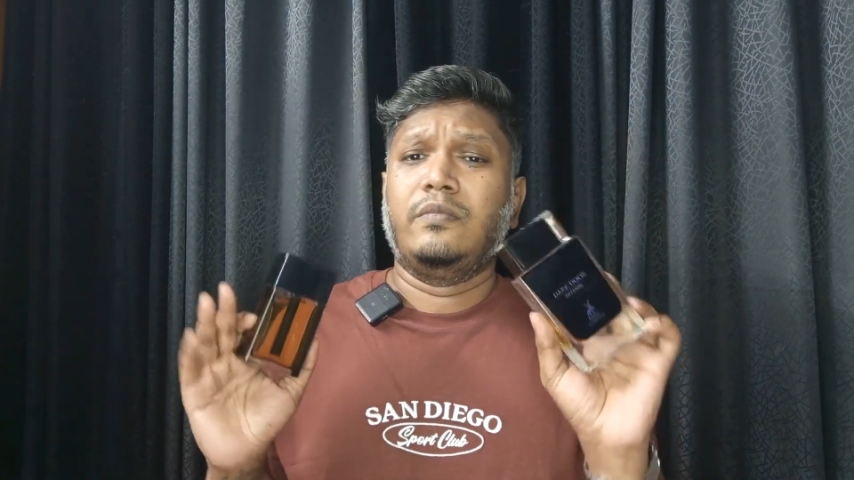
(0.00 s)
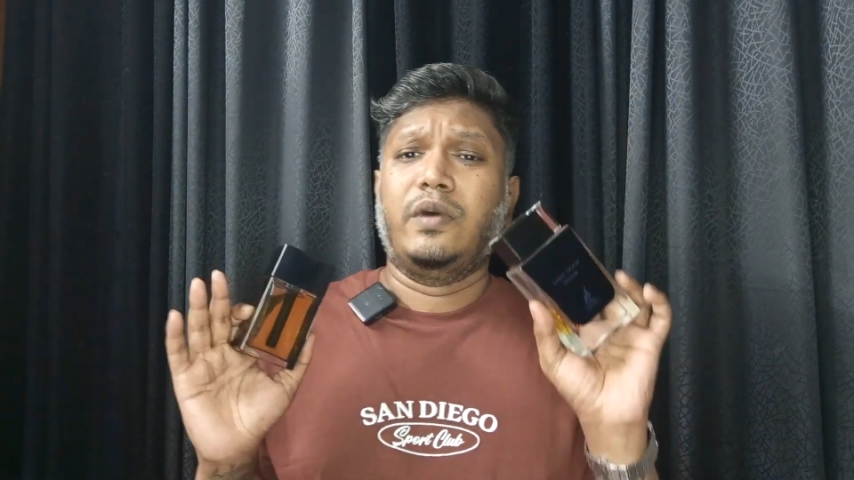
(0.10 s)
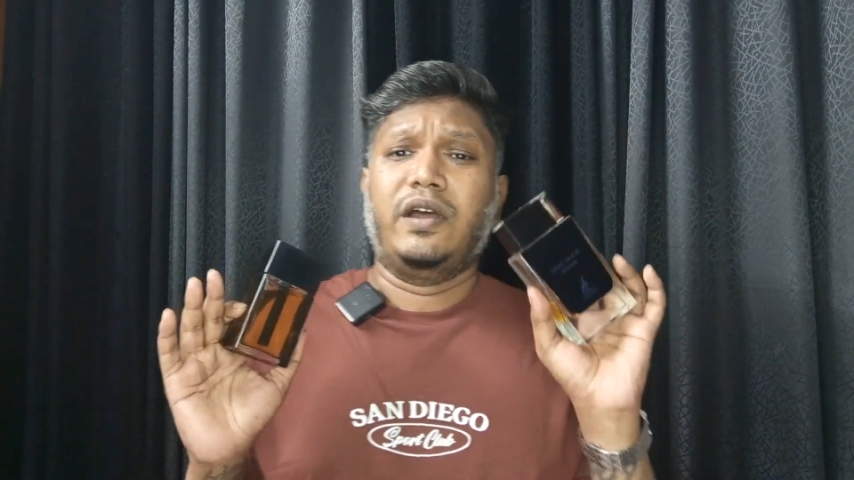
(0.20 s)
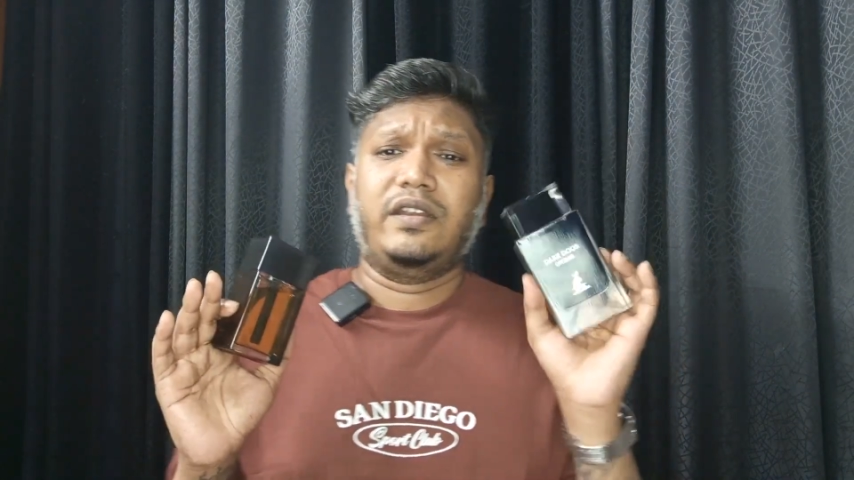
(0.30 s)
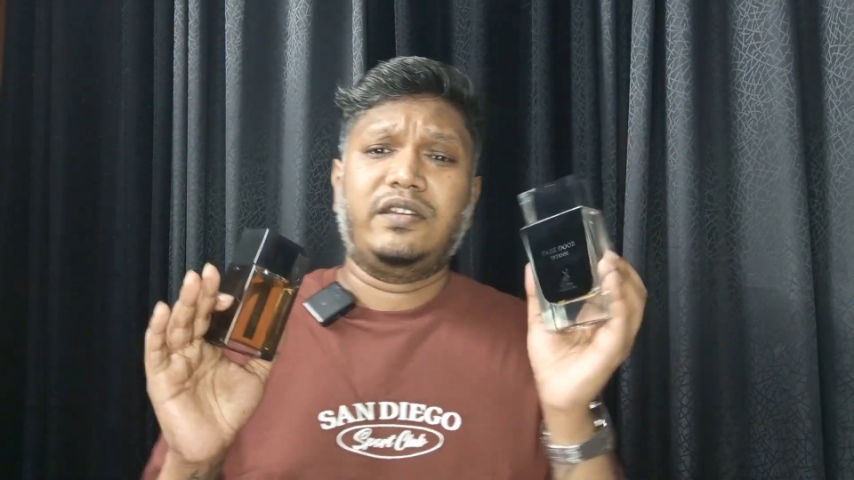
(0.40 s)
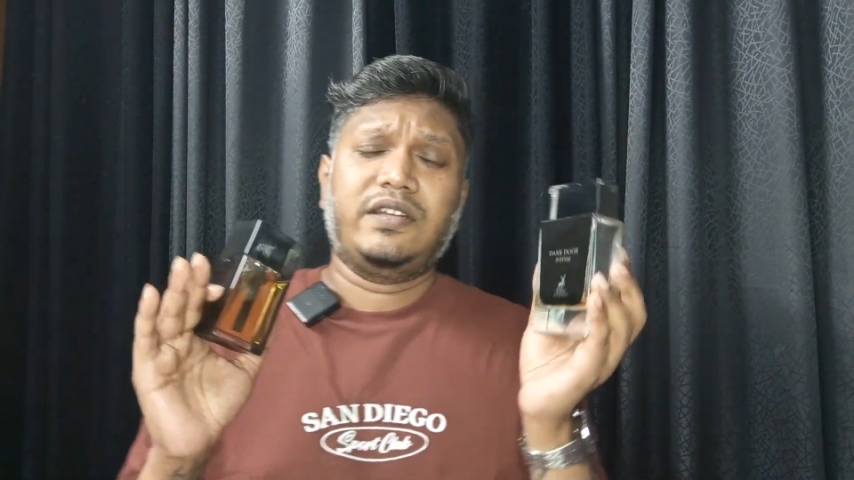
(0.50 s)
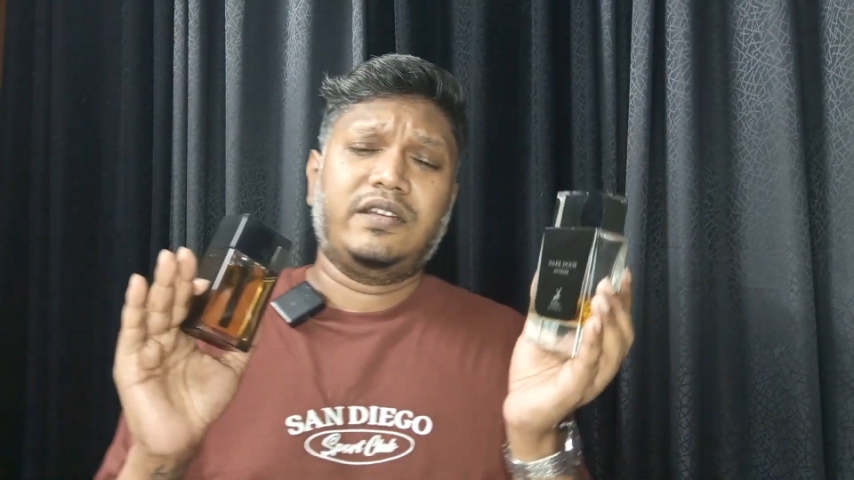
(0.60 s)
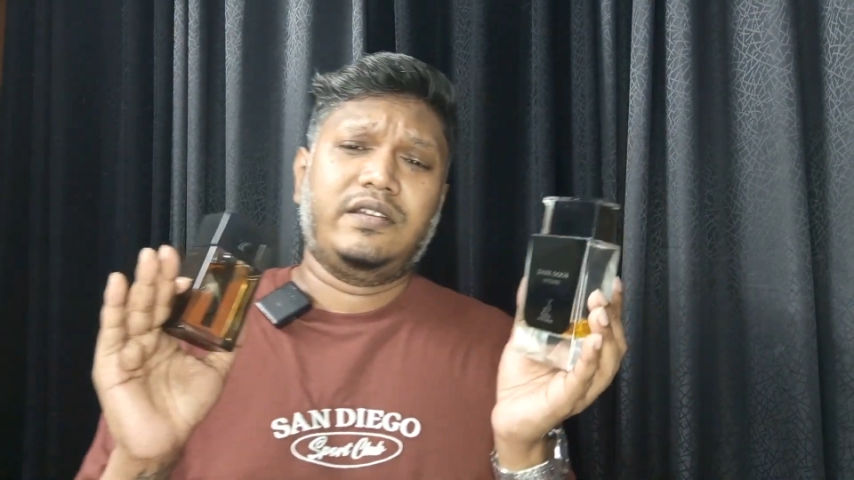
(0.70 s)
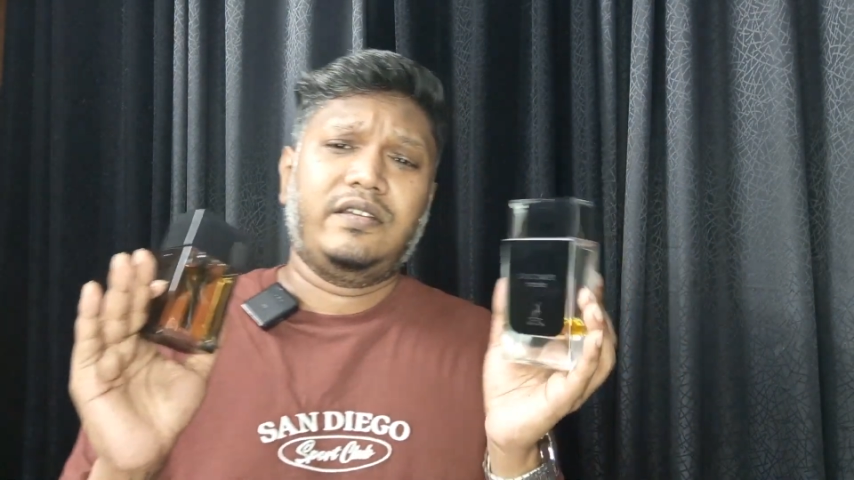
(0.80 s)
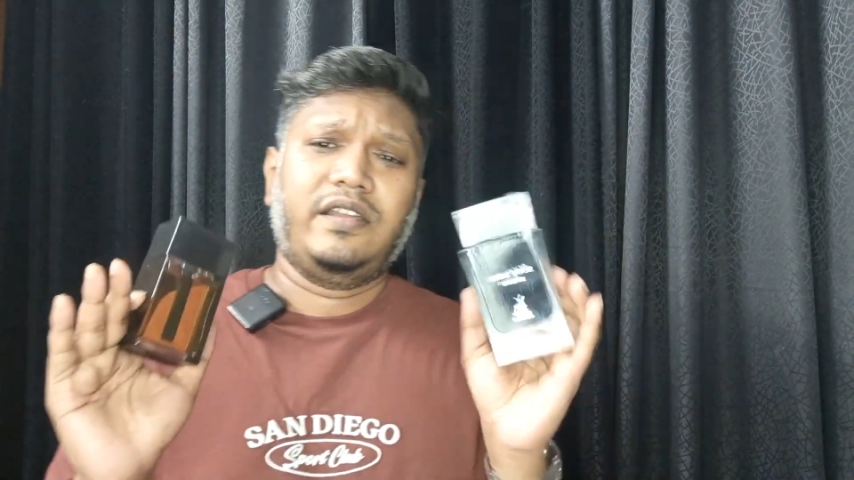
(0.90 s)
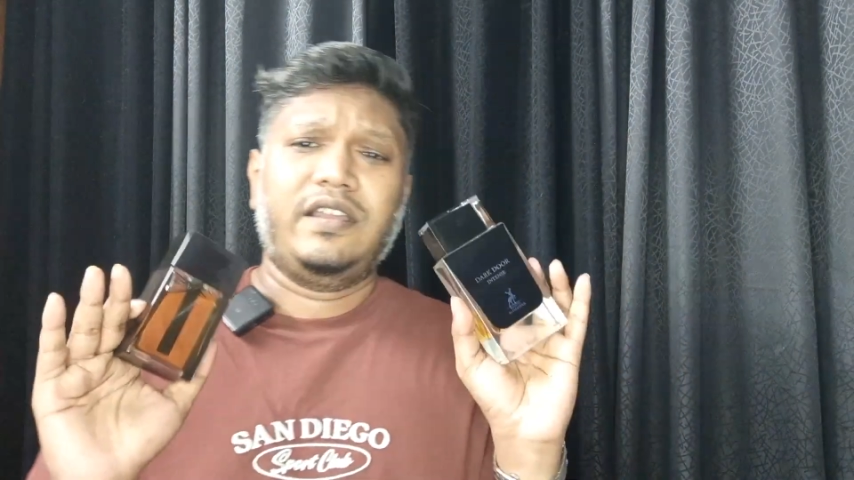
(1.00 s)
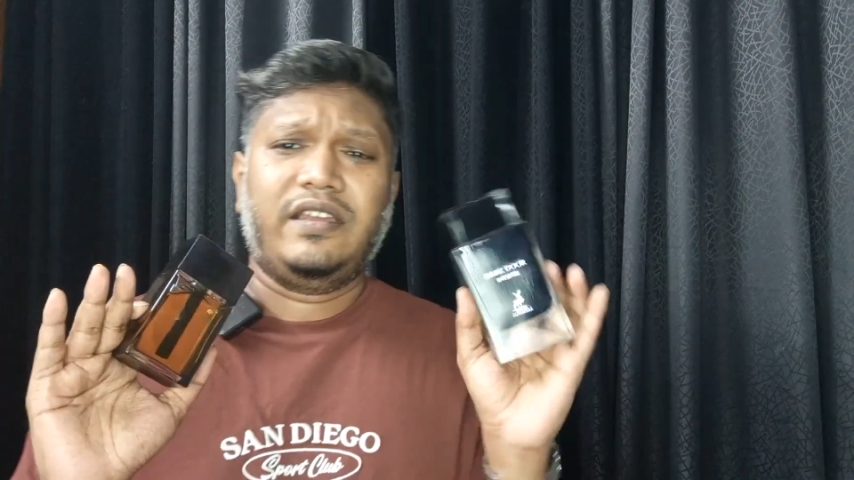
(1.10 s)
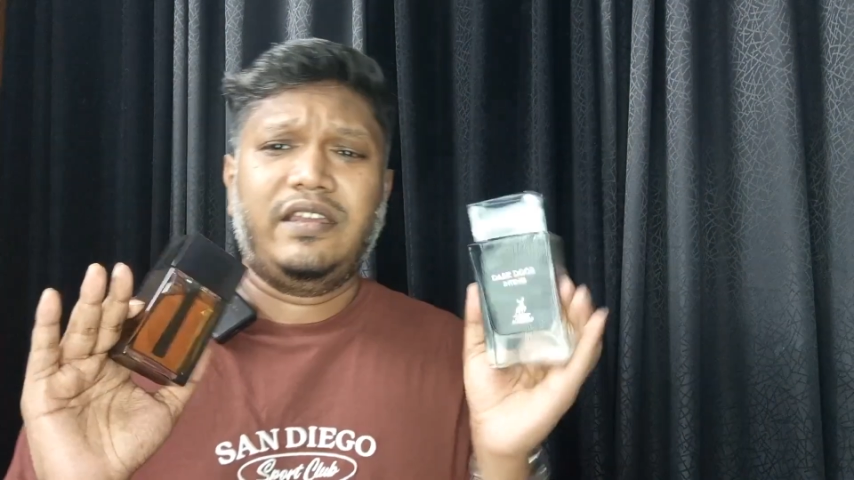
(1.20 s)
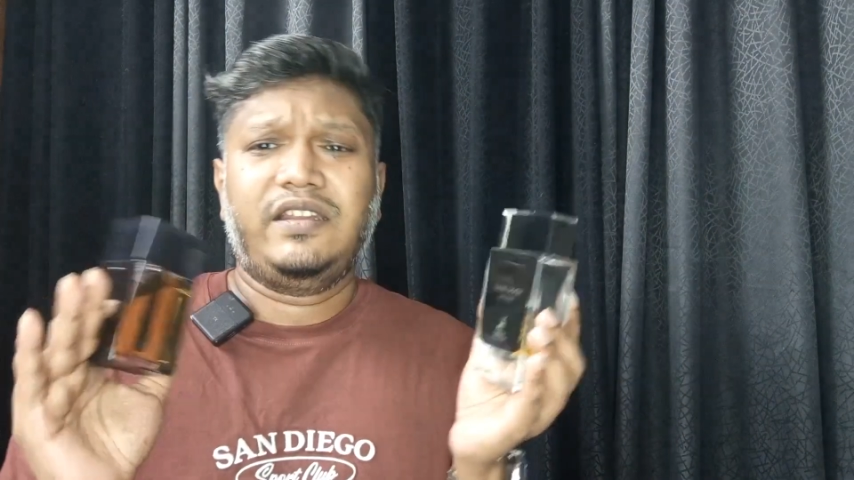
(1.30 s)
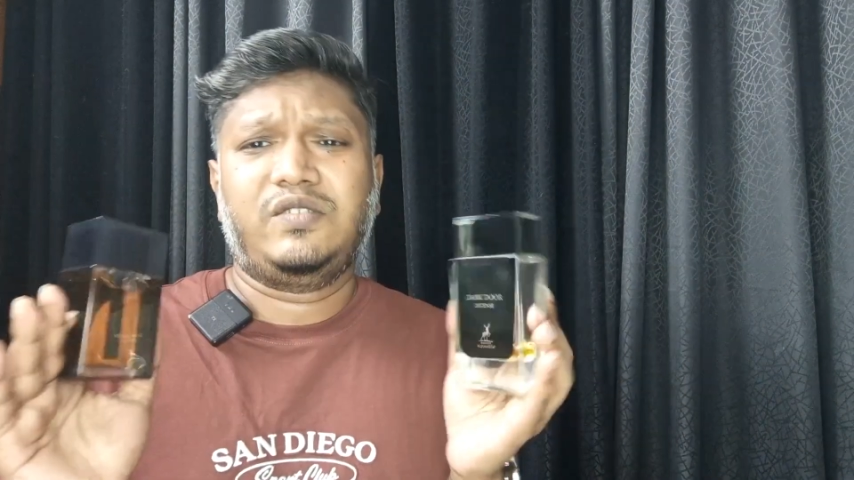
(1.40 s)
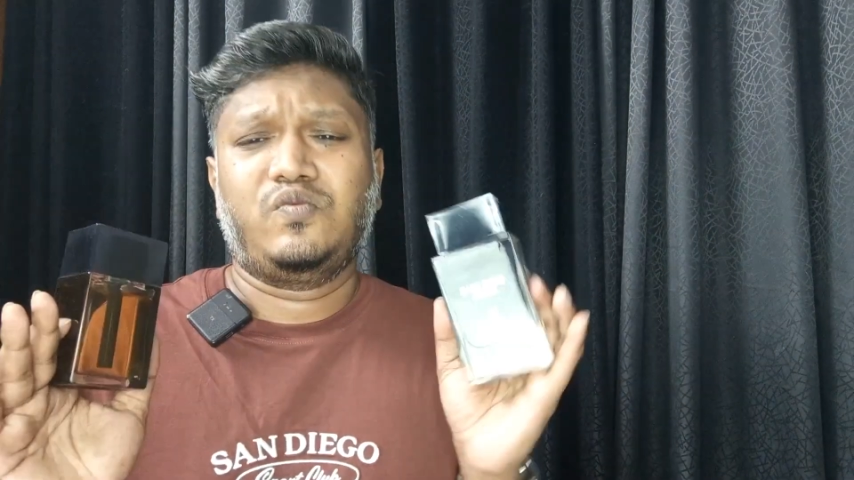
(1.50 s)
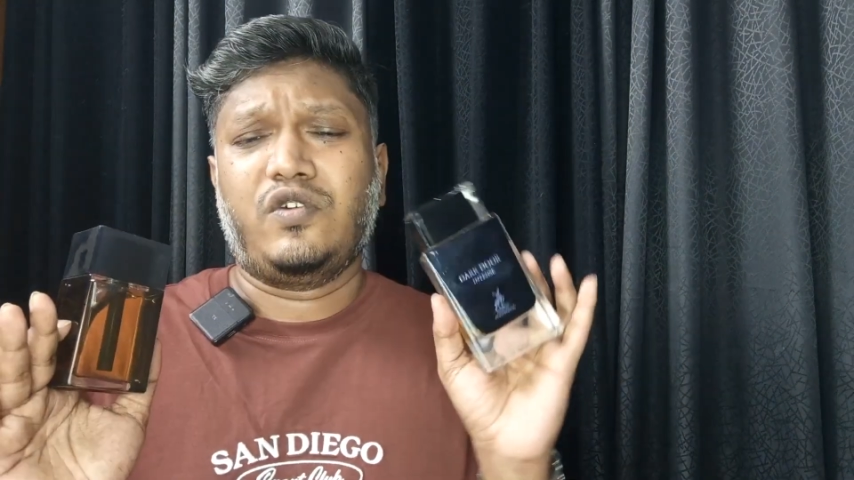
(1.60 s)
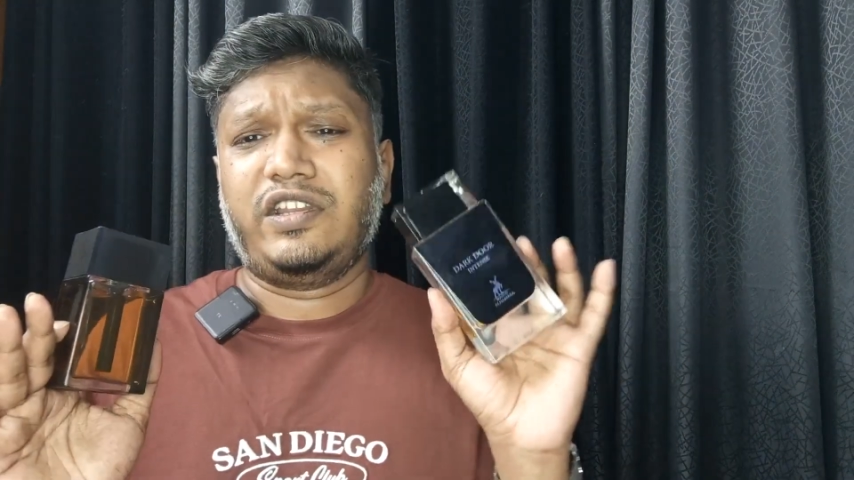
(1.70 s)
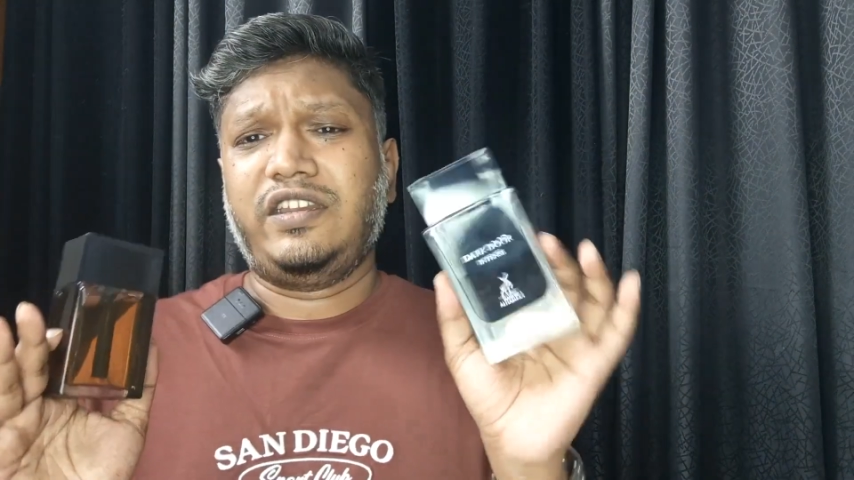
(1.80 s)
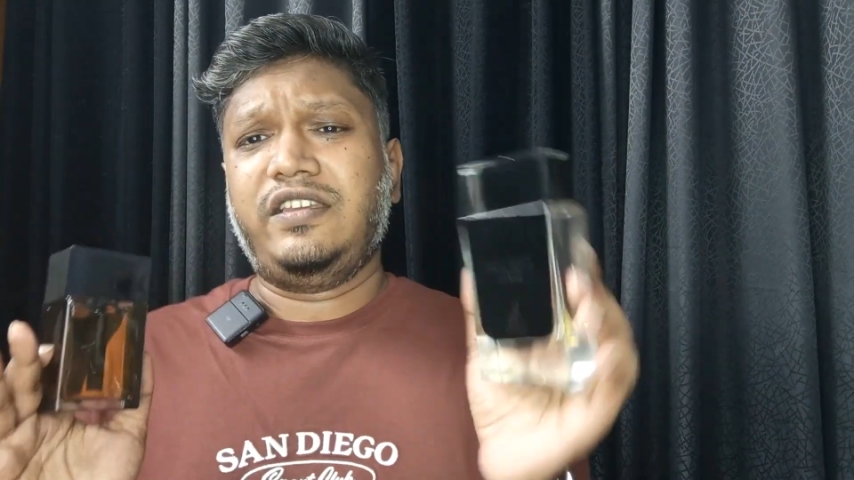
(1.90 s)
but it is
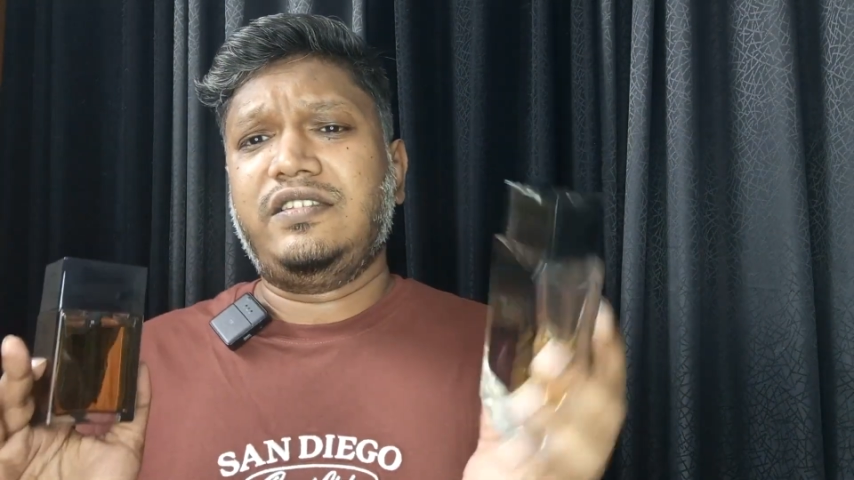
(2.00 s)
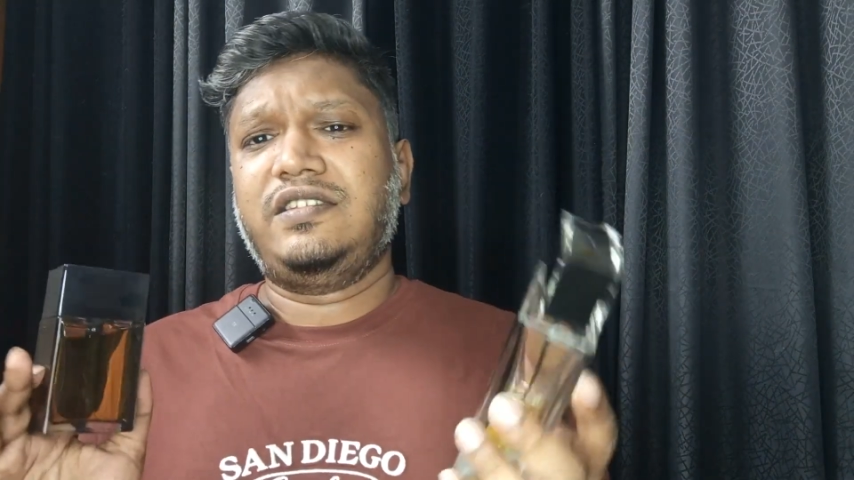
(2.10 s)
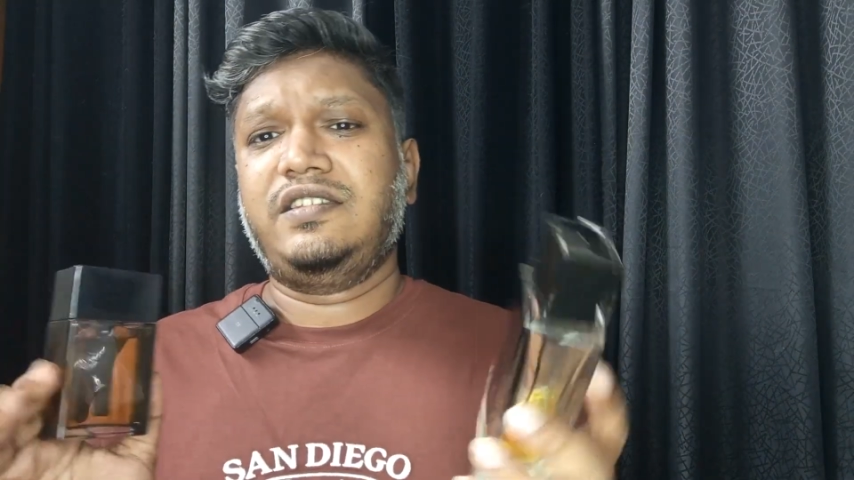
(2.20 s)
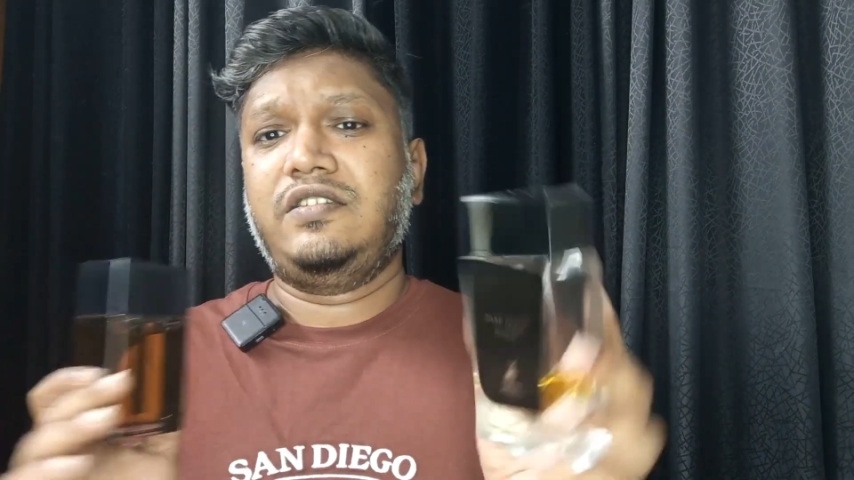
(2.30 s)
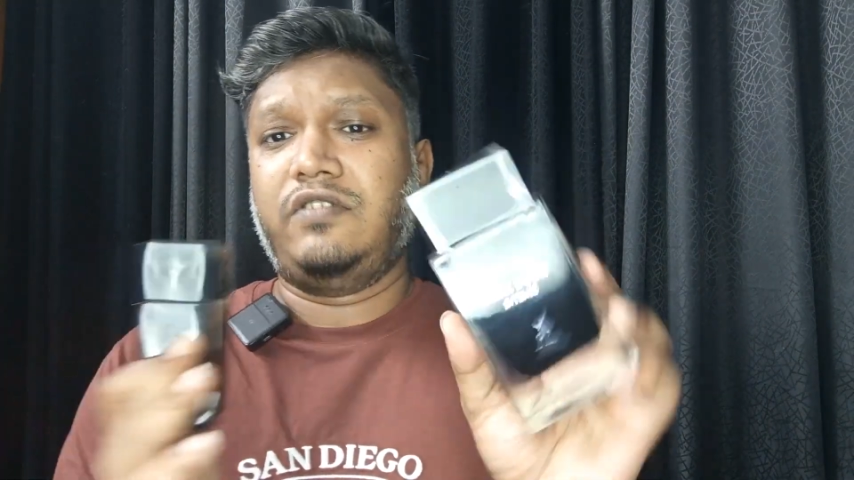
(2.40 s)
what it is.